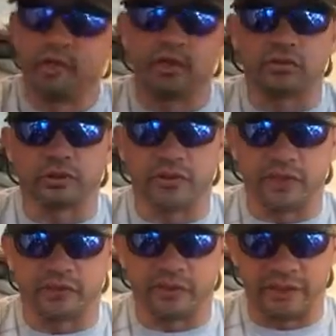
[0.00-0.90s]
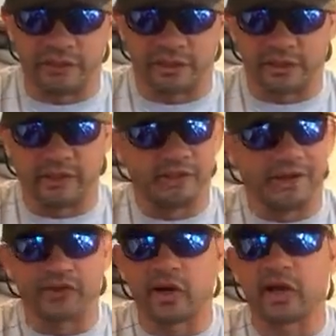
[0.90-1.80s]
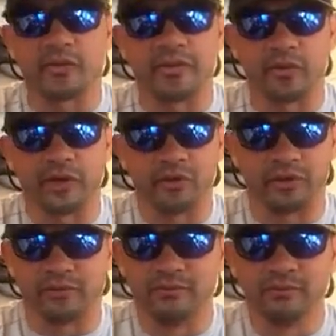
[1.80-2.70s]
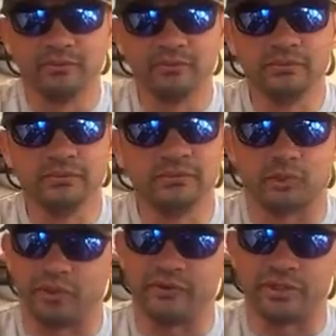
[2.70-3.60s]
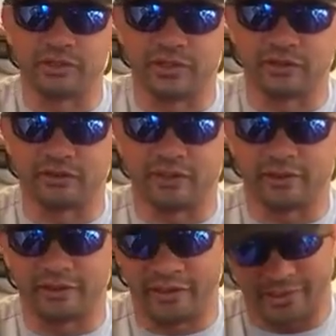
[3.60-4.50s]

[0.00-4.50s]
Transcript: All sorts of different lengths on there. I've caught them anywhere with 12-inch leaders on there,